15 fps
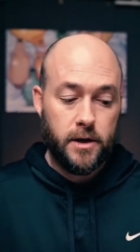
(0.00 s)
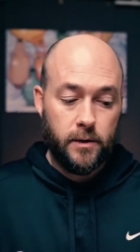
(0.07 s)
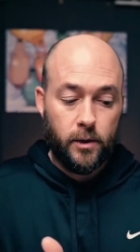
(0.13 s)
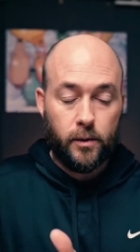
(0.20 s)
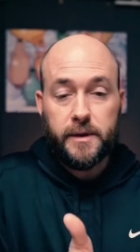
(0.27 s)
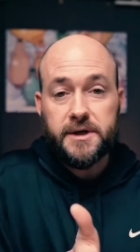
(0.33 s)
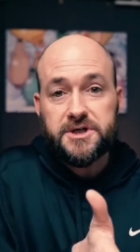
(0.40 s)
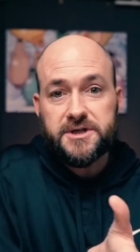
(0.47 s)

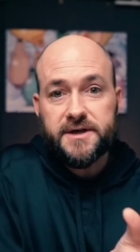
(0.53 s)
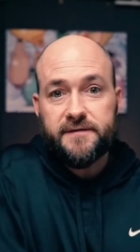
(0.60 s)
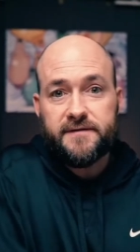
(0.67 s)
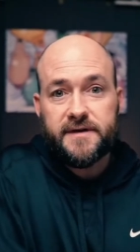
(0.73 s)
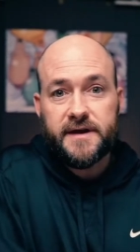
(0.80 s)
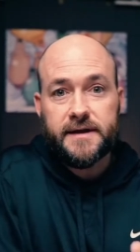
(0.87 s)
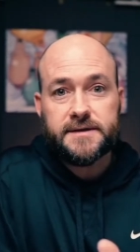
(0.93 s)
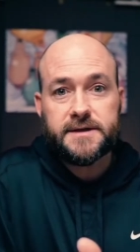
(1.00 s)
When we shift
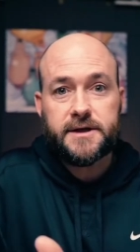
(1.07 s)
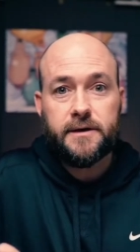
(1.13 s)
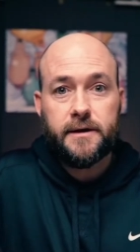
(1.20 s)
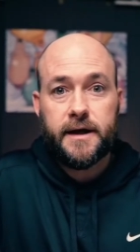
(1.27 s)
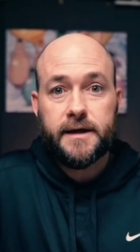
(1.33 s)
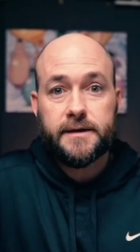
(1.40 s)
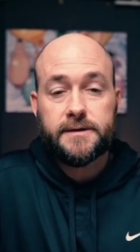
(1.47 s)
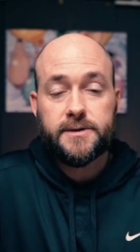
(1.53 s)
the
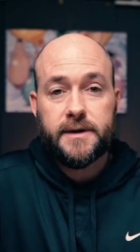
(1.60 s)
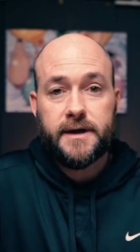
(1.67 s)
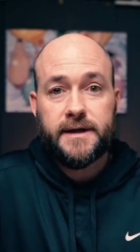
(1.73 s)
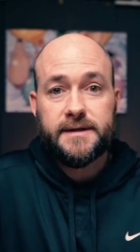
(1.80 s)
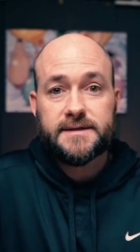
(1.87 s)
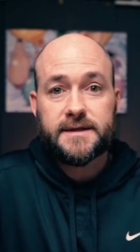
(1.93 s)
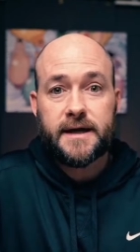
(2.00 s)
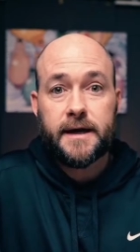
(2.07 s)
insecurity into an
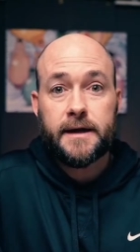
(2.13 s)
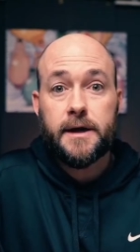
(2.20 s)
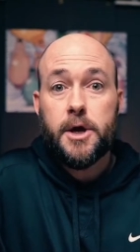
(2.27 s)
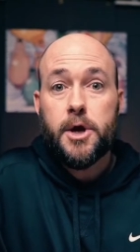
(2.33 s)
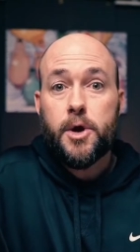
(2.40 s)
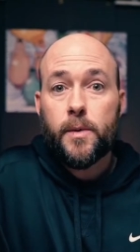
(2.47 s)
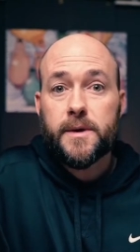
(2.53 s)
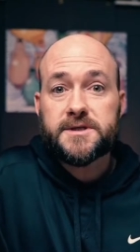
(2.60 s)
insight,
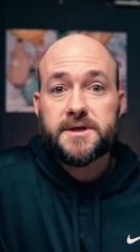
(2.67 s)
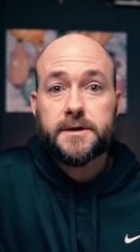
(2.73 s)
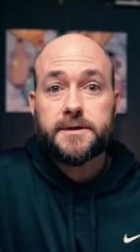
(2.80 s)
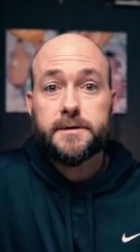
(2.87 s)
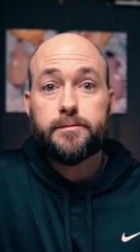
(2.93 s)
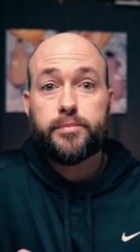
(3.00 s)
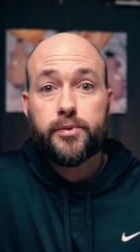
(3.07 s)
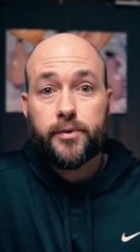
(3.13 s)
we start
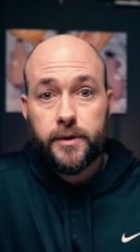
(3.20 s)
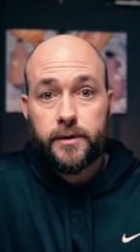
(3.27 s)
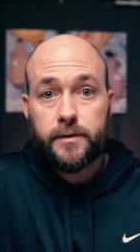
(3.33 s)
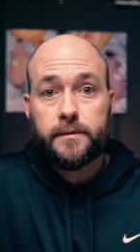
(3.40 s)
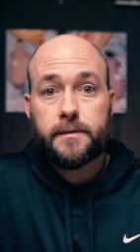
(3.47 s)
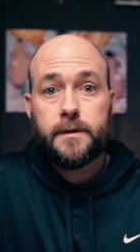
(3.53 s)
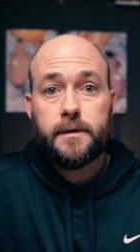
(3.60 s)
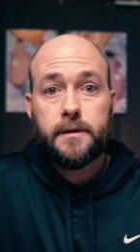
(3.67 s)
to
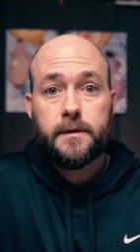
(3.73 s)
prune